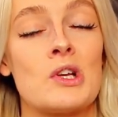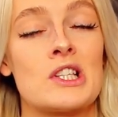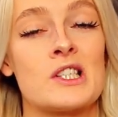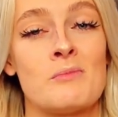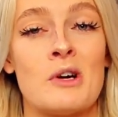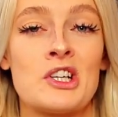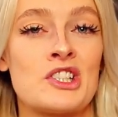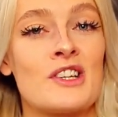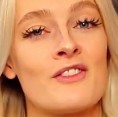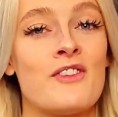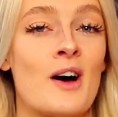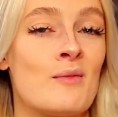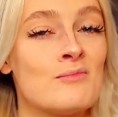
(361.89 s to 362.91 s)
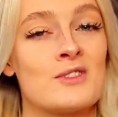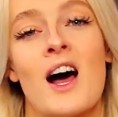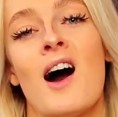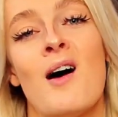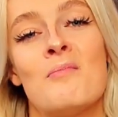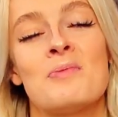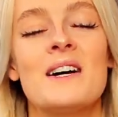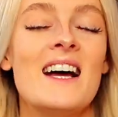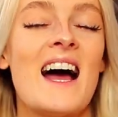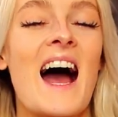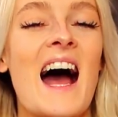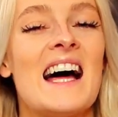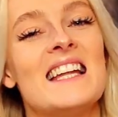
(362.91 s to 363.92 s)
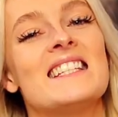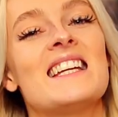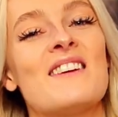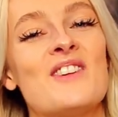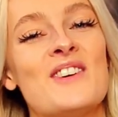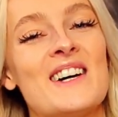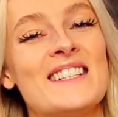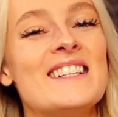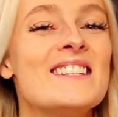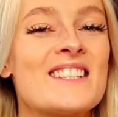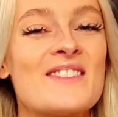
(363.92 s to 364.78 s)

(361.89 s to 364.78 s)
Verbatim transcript: smash the thumbs up. And if you are new